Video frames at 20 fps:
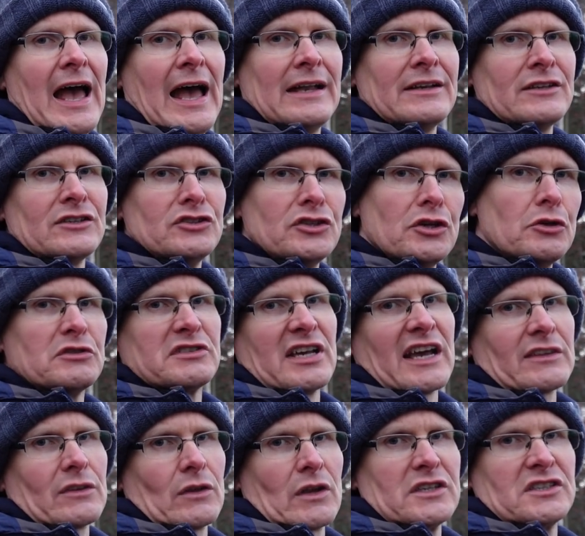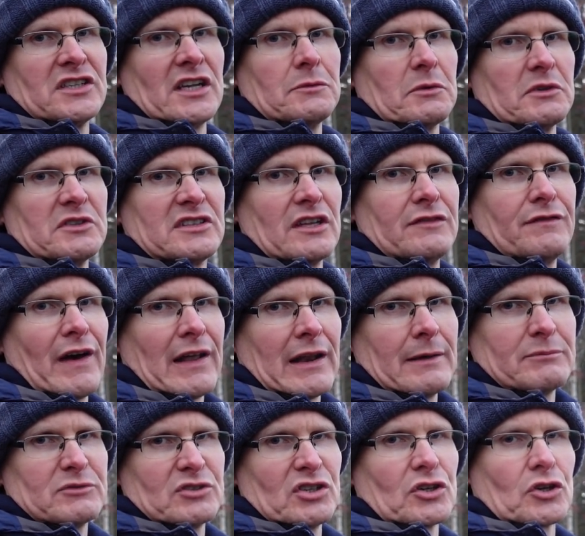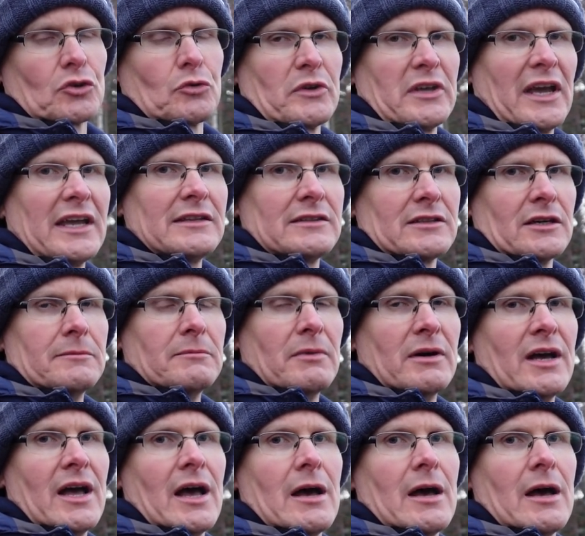and new technology was developed to create them,